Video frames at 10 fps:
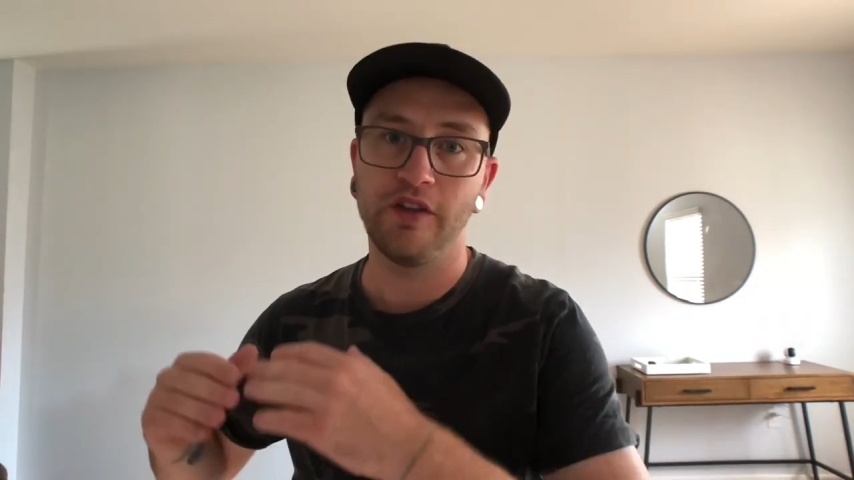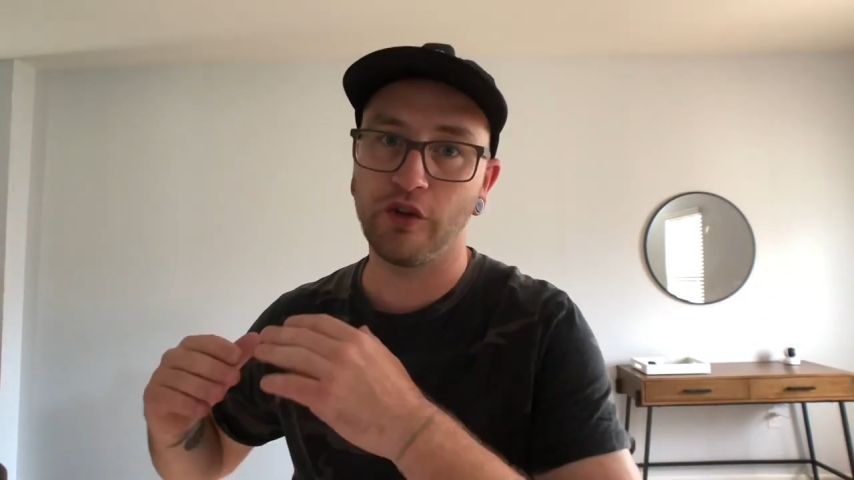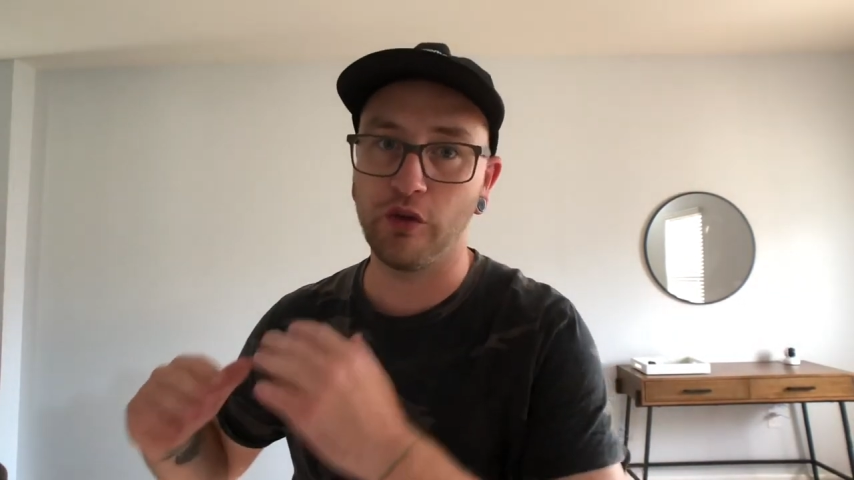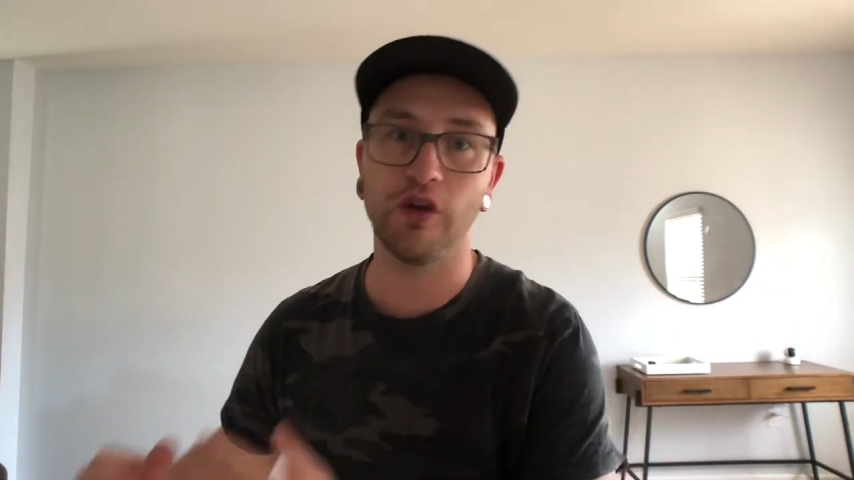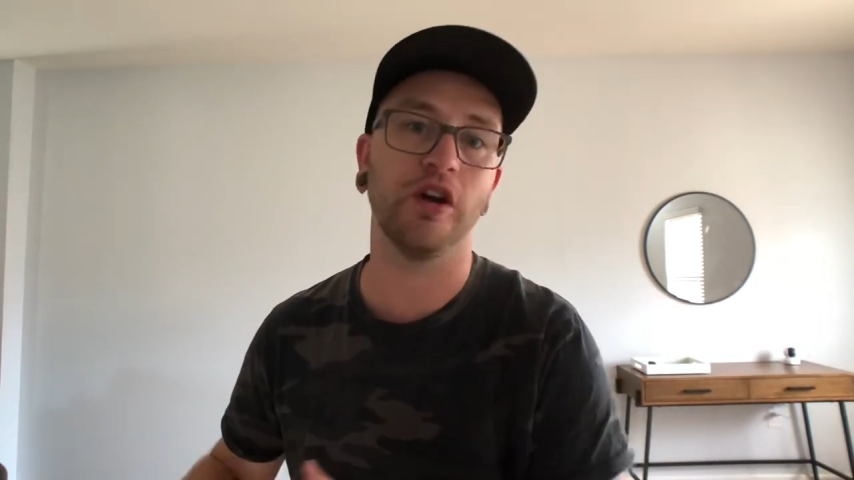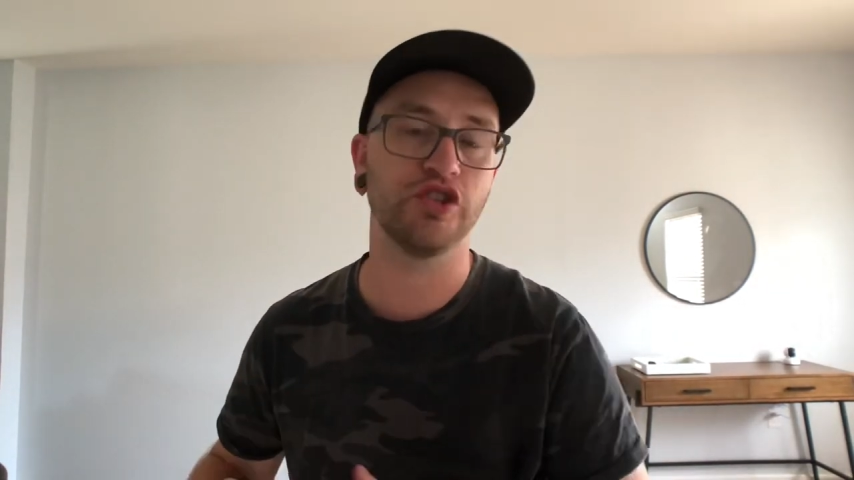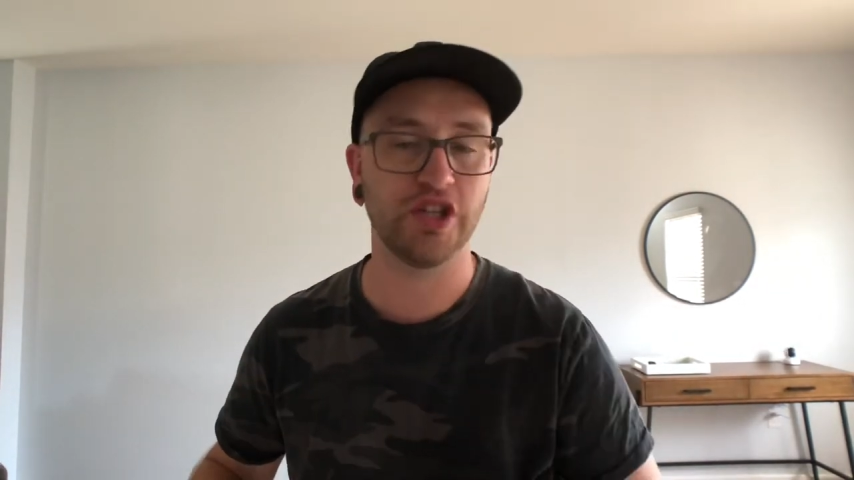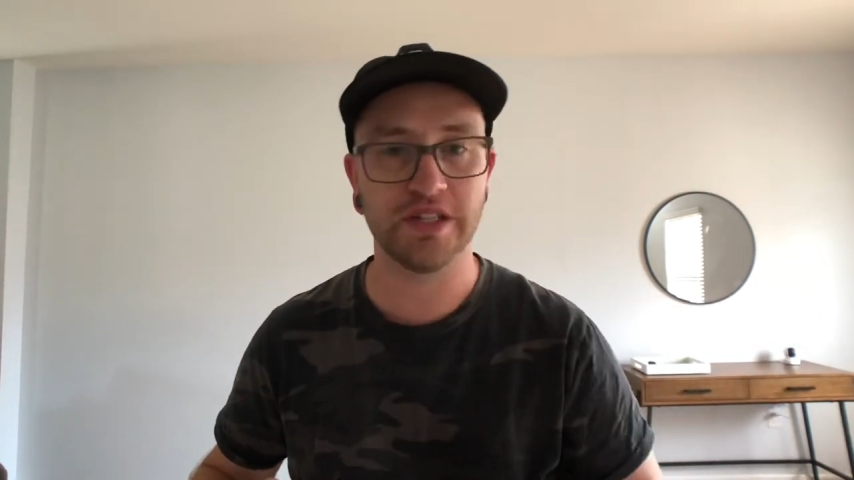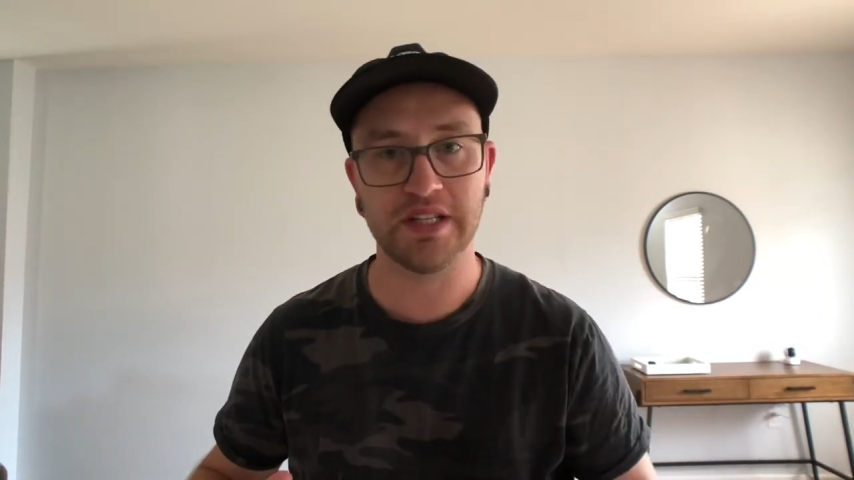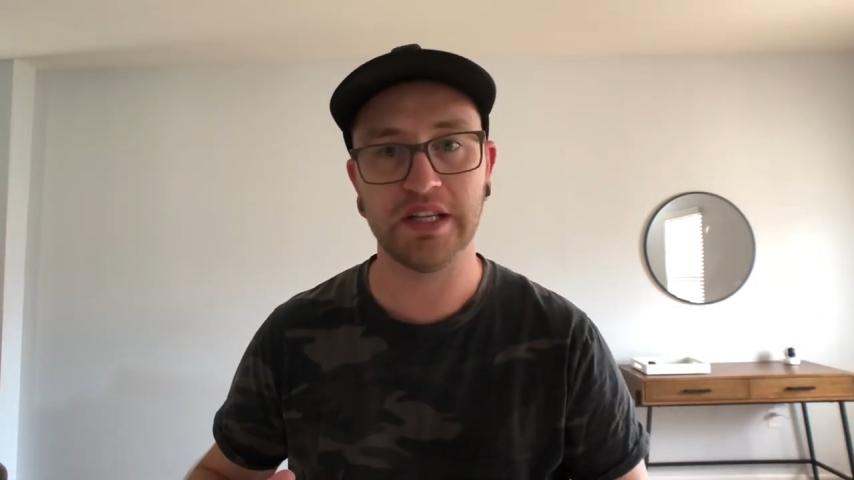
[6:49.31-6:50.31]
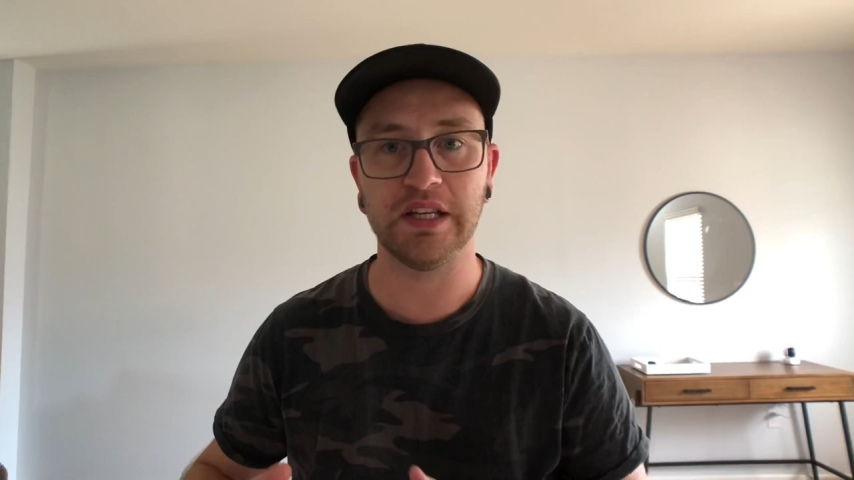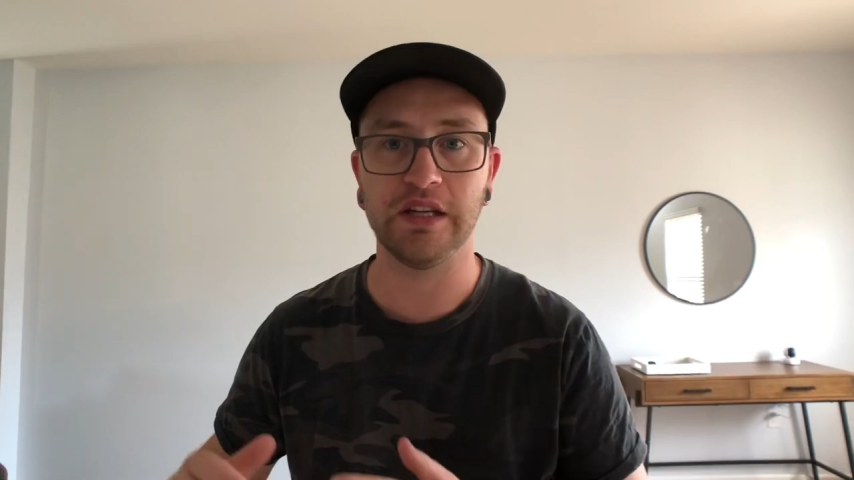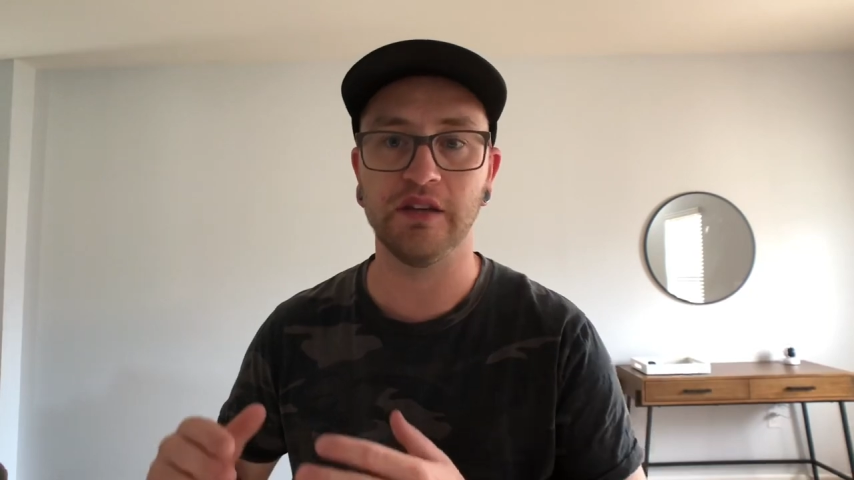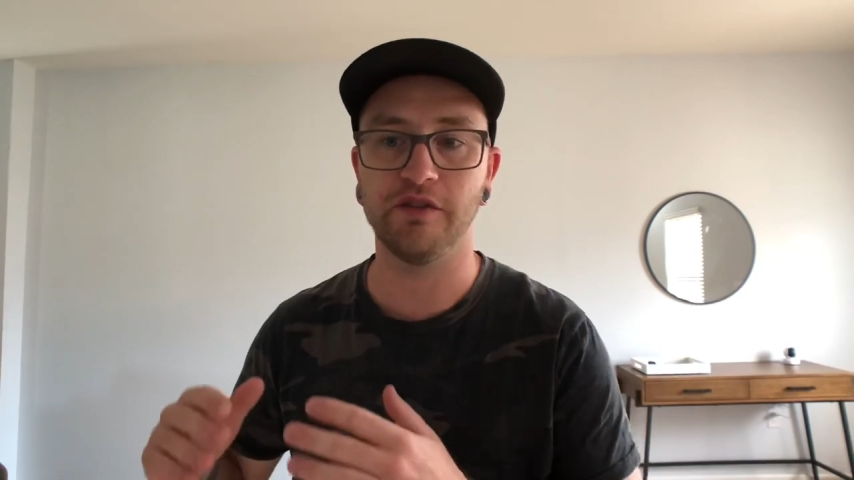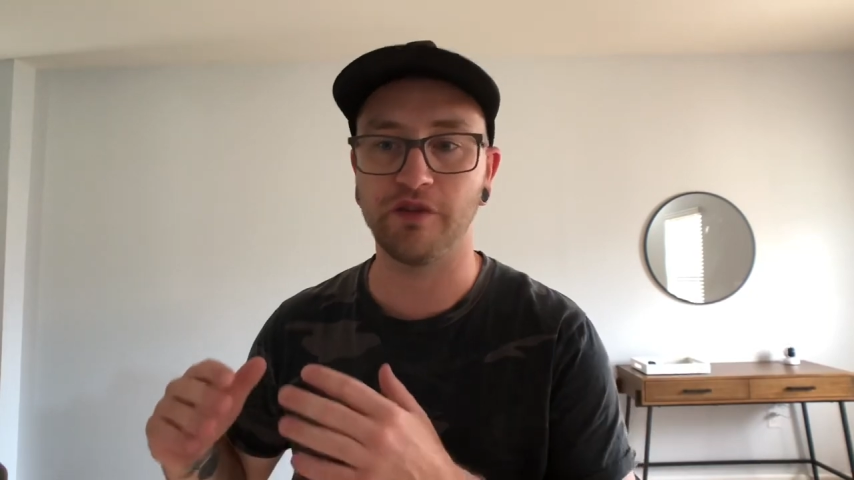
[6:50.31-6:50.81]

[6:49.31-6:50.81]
the Gruyon GT